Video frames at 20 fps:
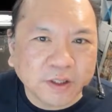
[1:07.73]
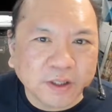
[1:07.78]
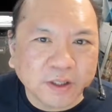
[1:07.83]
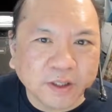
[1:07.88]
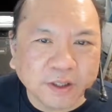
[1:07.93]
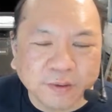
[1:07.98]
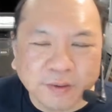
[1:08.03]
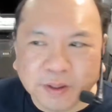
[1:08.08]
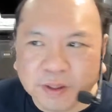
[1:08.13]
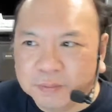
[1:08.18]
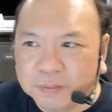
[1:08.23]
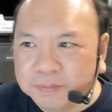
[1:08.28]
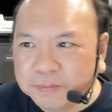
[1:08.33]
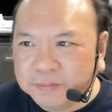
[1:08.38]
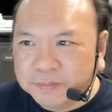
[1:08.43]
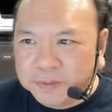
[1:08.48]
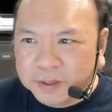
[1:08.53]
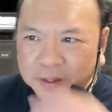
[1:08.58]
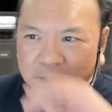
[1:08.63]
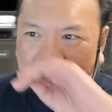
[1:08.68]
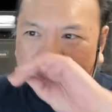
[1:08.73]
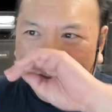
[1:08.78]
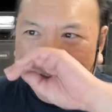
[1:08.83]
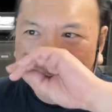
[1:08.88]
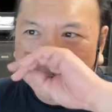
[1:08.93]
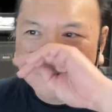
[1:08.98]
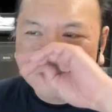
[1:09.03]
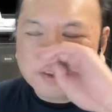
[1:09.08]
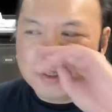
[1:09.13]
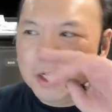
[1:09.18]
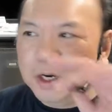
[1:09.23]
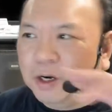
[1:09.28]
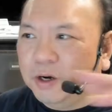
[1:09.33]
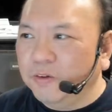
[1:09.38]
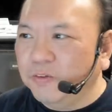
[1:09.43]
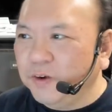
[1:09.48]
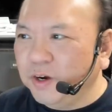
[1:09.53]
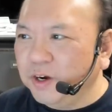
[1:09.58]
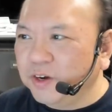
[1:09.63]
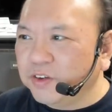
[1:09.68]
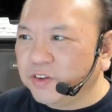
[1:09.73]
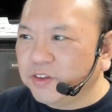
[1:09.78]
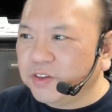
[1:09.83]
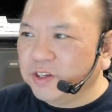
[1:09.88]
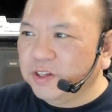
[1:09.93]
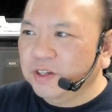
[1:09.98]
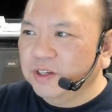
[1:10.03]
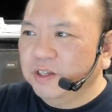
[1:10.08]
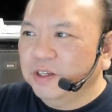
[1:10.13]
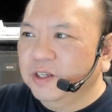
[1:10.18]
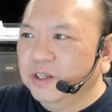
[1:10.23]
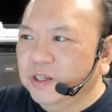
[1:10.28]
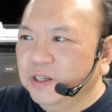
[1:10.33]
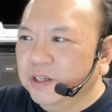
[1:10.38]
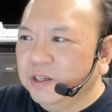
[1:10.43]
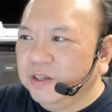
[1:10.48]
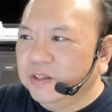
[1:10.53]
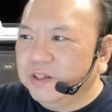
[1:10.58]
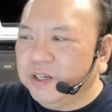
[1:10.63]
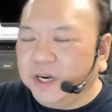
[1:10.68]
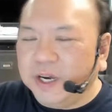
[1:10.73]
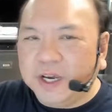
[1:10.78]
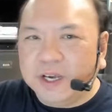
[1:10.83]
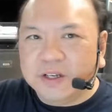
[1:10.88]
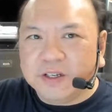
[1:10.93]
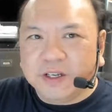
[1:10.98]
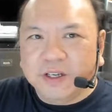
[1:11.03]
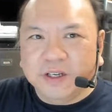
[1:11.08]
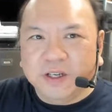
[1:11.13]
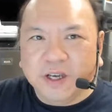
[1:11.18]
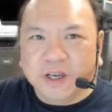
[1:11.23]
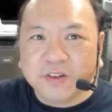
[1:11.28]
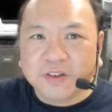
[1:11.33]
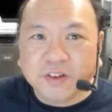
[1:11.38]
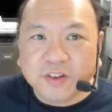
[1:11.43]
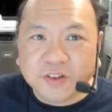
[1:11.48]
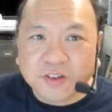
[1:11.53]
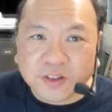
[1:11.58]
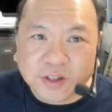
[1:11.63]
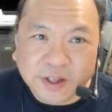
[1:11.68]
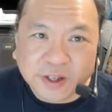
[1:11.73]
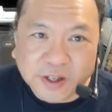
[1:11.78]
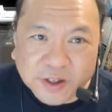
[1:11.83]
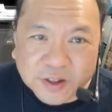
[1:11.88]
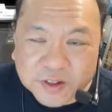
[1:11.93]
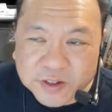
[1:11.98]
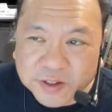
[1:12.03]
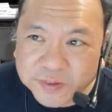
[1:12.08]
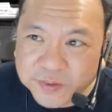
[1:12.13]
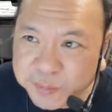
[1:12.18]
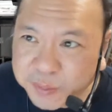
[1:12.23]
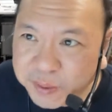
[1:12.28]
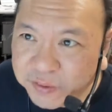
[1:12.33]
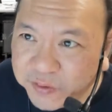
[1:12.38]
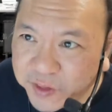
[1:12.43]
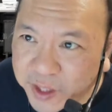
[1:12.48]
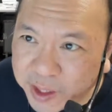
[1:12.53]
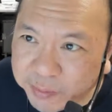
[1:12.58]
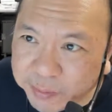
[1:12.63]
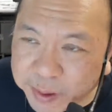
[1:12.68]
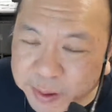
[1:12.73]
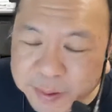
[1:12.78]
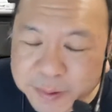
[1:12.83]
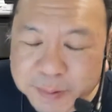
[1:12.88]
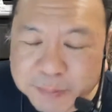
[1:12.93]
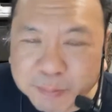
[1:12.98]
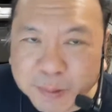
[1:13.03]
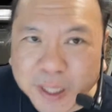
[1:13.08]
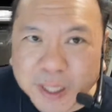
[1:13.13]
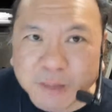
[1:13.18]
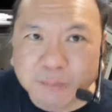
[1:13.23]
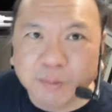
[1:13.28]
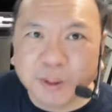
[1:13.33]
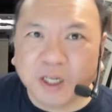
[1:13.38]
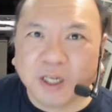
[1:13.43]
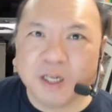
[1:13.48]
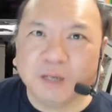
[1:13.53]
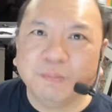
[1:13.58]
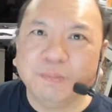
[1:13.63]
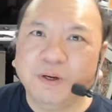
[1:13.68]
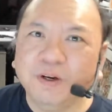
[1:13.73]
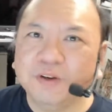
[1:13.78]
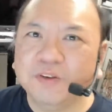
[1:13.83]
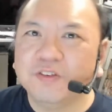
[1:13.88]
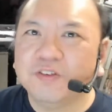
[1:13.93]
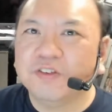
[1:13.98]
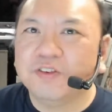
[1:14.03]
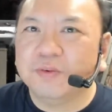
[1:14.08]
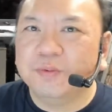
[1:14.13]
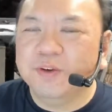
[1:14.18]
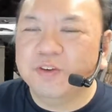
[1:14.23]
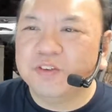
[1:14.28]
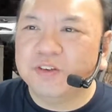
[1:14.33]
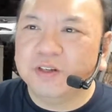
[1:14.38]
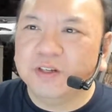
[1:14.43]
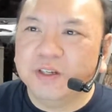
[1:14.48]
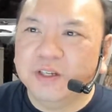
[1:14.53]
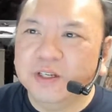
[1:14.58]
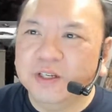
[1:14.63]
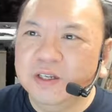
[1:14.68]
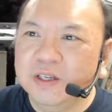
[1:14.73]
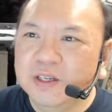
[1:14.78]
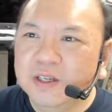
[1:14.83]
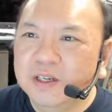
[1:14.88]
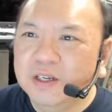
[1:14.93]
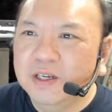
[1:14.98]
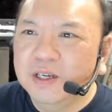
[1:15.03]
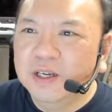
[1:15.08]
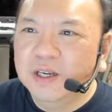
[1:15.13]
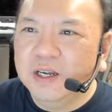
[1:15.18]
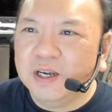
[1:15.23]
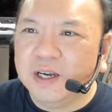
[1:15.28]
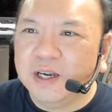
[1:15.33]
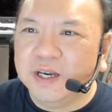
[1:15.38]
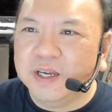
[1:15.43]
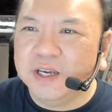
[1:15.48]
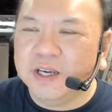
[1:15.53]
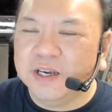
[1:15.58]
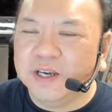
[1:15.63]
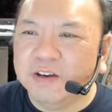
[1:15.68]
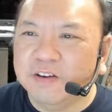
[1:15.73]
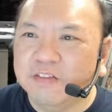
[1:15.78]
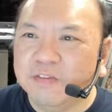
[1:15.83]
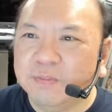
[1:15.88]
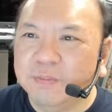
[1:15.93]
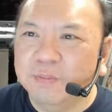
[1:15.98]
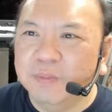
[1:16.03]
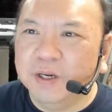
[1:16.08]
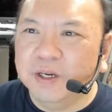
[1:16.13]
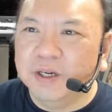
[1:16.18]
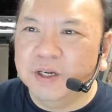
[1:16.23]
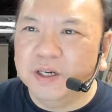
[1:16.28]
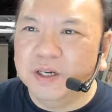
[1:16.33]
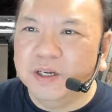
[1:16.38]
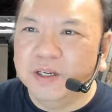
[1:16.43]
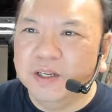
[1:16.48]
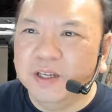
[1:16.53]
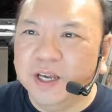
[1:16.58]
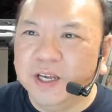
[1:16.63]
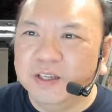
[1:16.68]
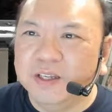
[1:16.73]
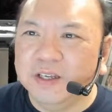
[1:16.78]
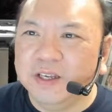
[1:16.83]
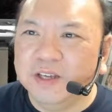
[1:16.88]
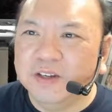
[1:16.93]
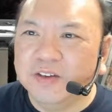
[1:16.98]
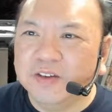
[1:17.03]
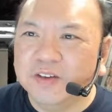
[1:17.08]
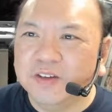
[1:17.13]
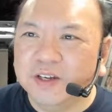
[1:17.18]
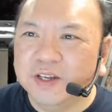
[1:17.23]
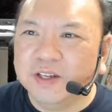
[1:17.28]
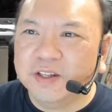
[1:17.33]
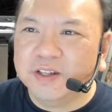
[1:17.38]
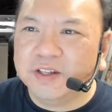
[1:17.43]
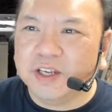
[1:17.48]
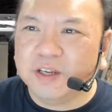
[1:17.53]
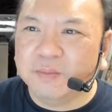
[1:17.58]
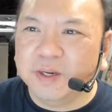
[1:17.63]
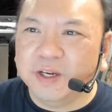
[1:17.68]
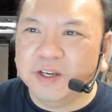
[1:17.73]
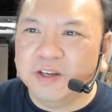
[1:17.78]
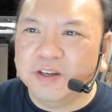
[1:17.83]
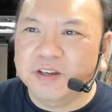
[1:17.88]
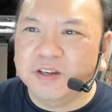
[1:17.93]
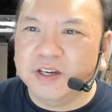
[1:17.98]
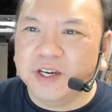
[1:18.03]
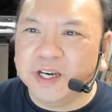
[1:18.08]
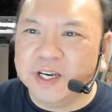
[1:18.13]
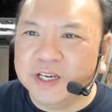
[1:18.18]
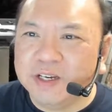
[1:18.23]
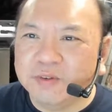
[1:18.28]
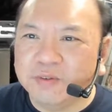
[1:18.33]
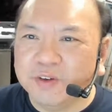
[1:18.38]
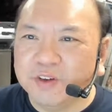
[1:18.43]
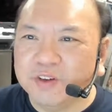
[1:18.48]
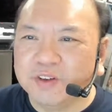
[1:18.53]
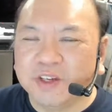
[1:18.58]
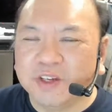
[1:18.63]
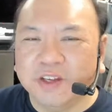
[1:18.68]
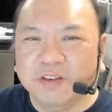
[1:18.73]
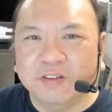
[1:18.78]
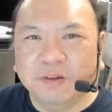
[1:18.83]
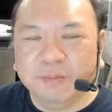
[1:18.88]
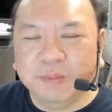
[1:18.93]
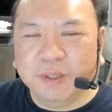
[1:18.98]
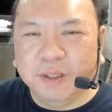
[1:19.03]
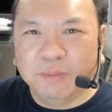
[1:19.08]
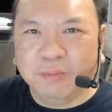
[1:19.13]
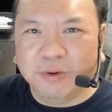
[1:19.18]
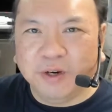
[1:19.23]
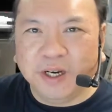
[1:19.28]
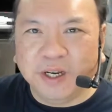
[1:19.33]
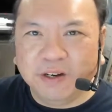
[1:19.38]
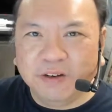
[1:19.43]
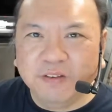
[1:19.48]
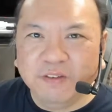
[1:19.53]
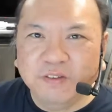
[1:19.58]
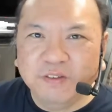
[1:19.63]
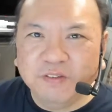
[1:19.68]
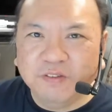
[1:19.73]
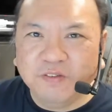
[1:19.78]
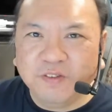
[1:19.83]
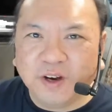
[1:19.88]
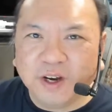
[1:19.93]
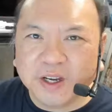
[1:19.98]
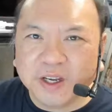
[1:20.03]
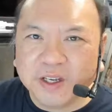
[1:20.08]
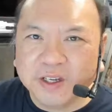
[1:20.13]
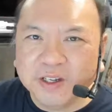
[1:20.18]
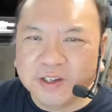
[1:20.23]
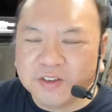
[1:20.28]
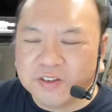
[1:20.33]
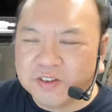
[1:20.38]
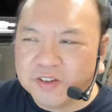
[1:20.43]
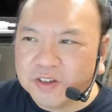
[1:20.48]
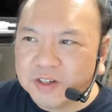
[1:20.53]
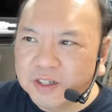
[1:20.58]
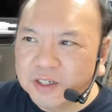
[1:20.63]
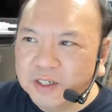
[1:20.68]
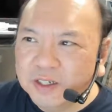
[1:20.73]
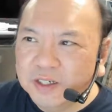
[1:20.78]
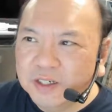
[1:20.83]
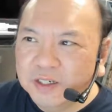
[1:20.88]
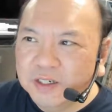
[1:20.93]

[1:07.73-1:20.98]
Okay, there we go. So first, diet and exercise. If you've been following my blog posts recently, I have had the insight that my diet was giving me brain fogginess,